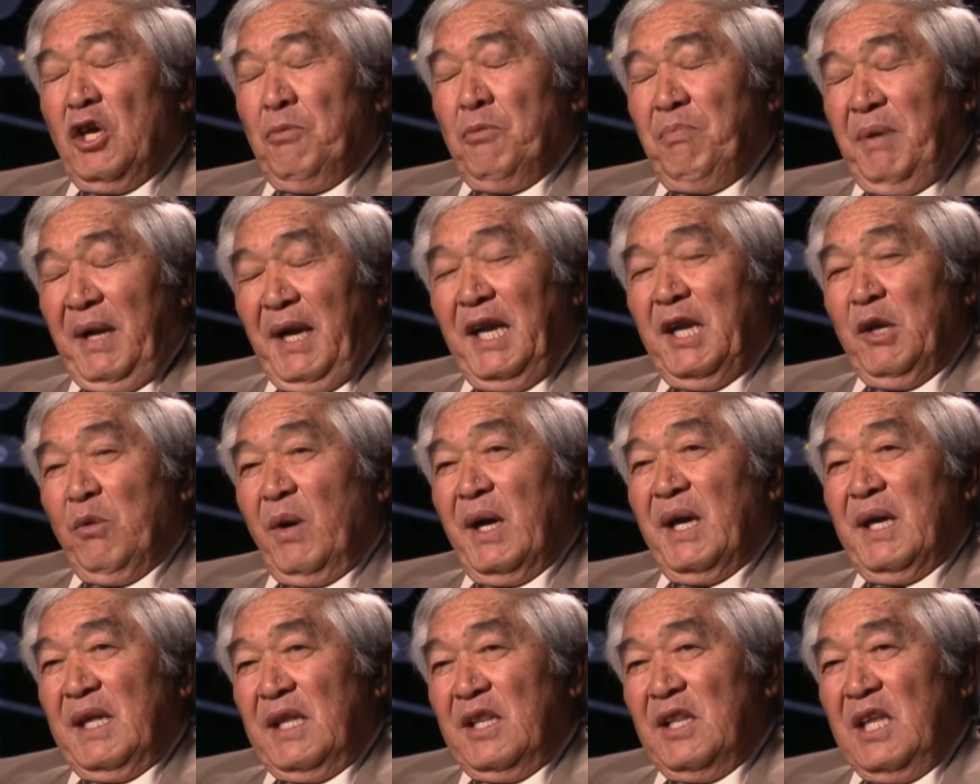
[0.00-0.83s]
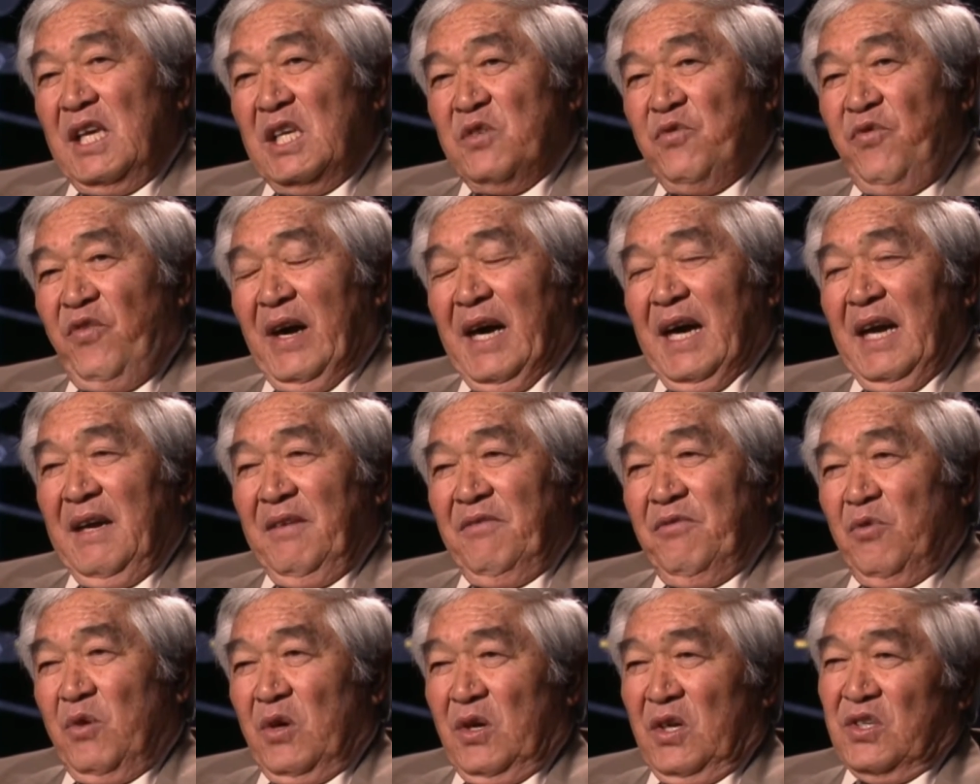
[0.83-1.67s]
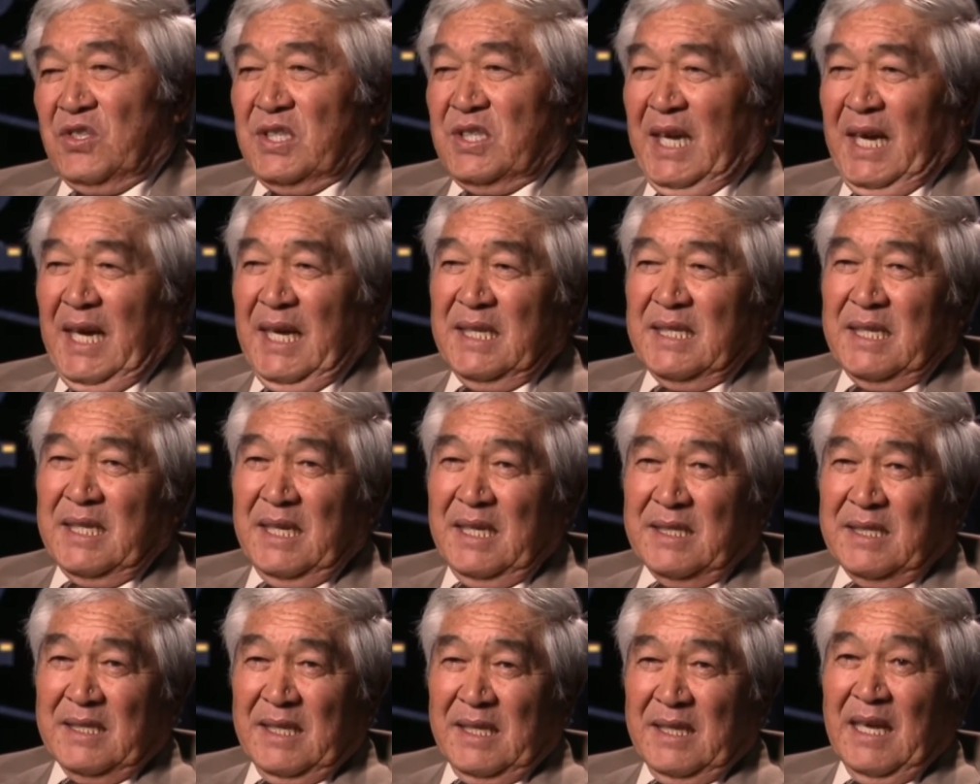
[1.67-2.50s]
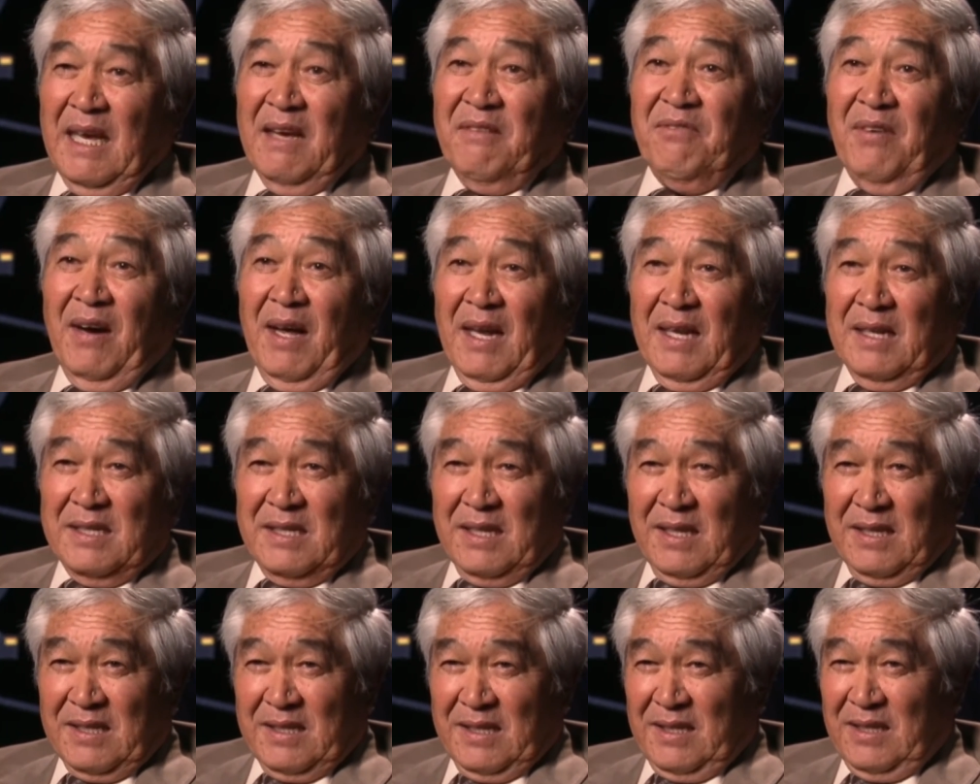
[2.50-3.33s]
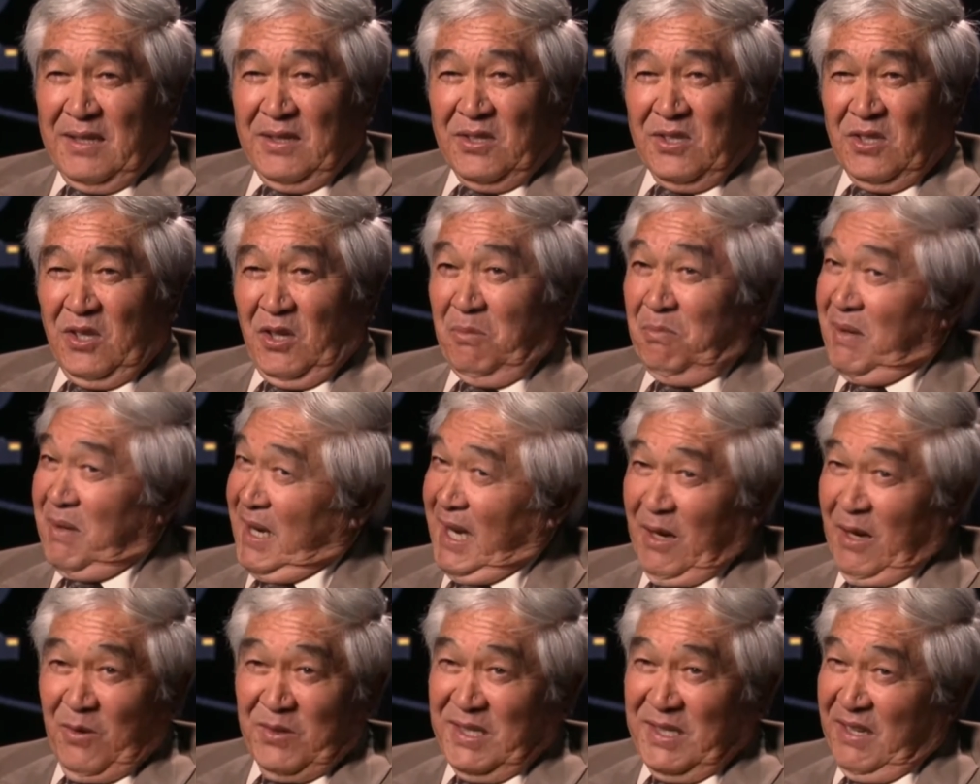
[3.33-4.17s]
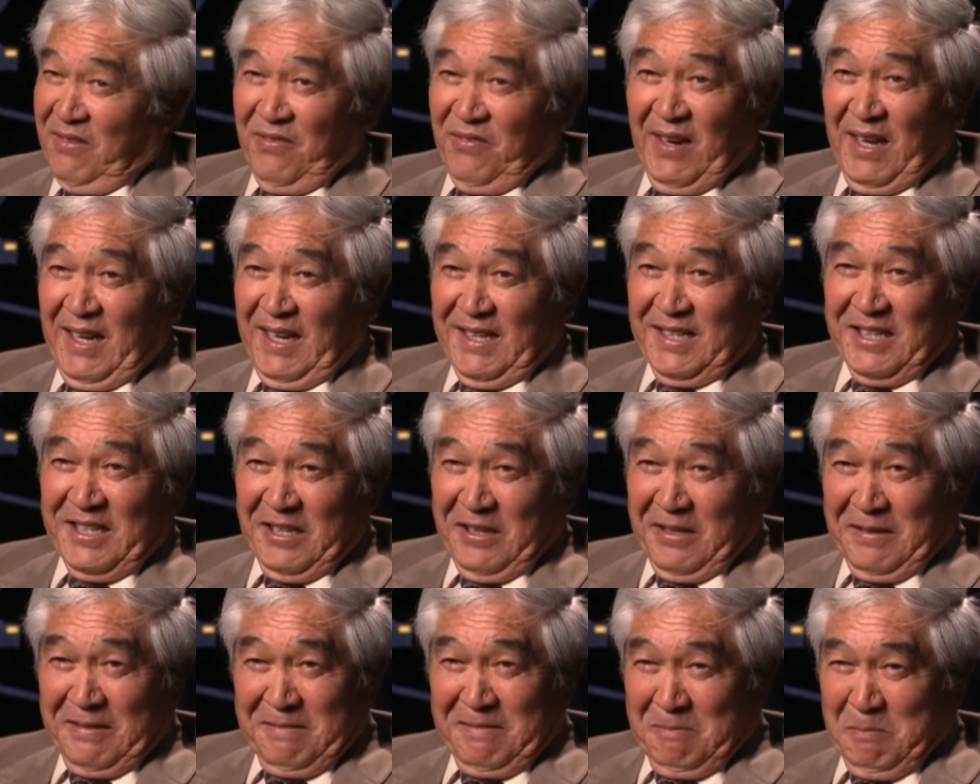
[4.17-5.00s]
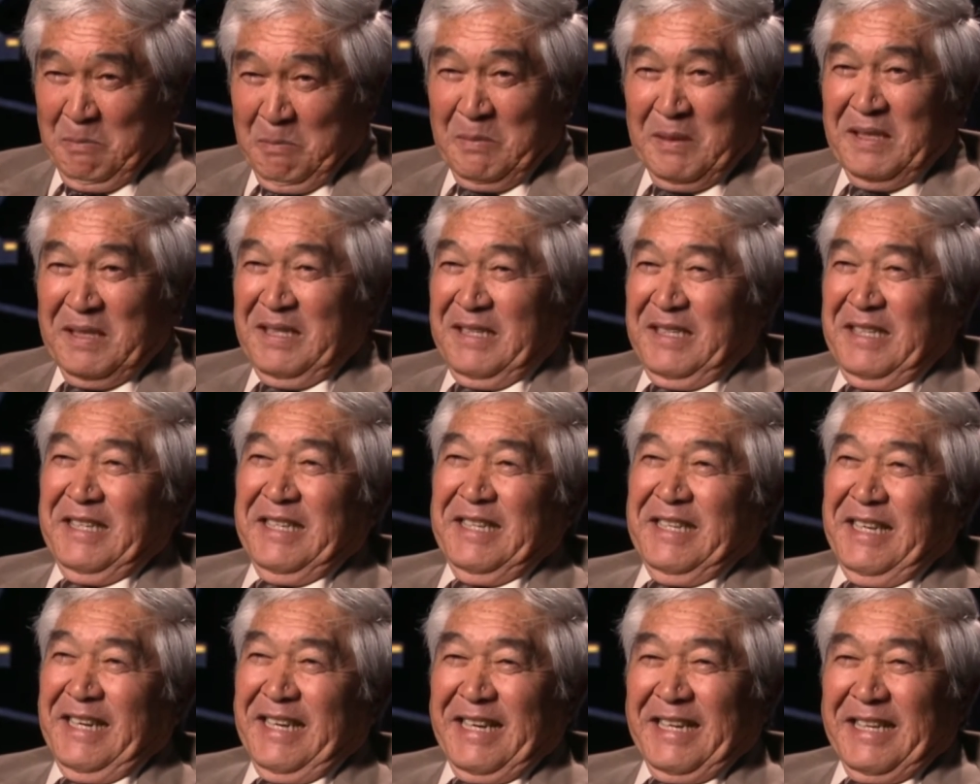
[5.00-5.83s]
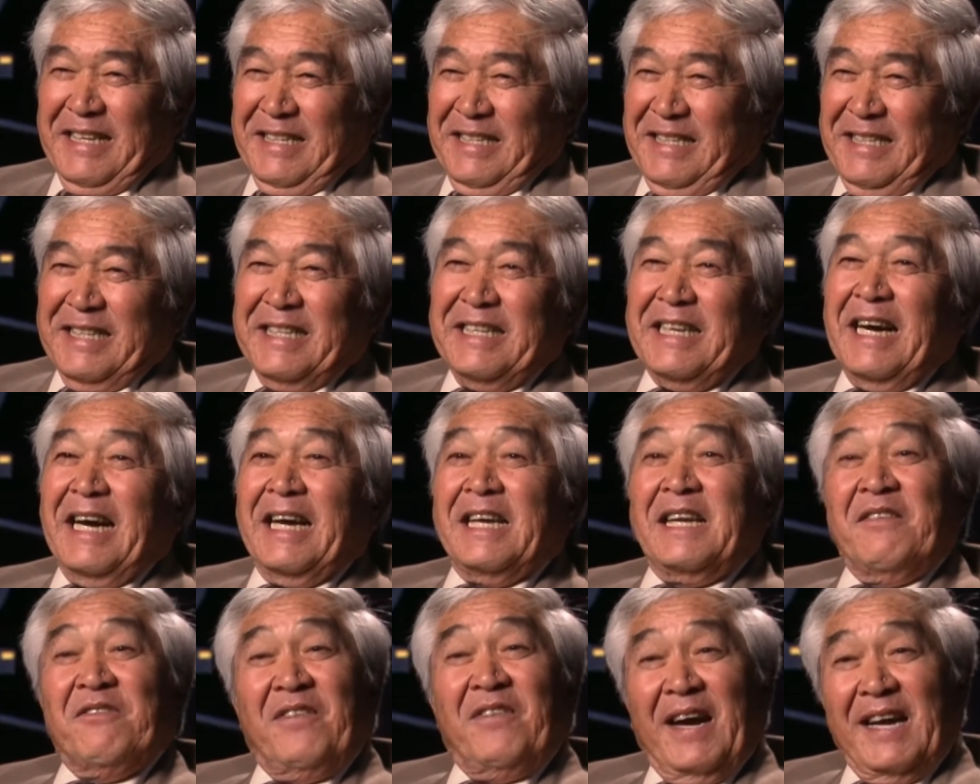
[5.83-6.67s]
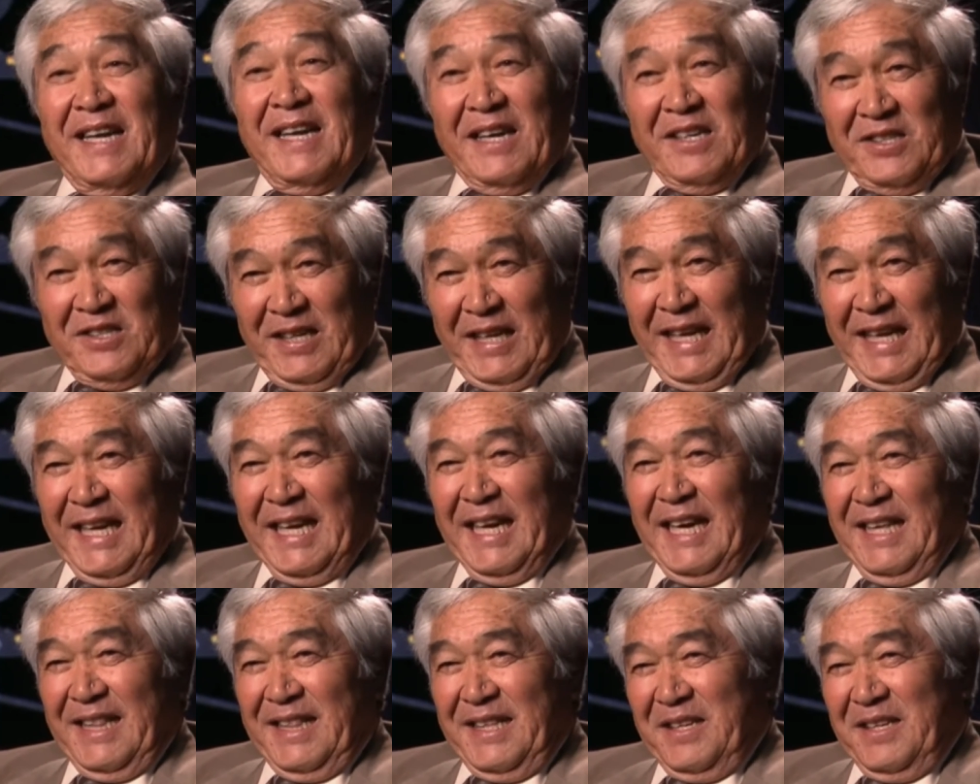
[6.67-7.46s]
But anyway, these 5 were scientists and they volunteered to do so, but I wasn't a volunteer. I didn't find out until I got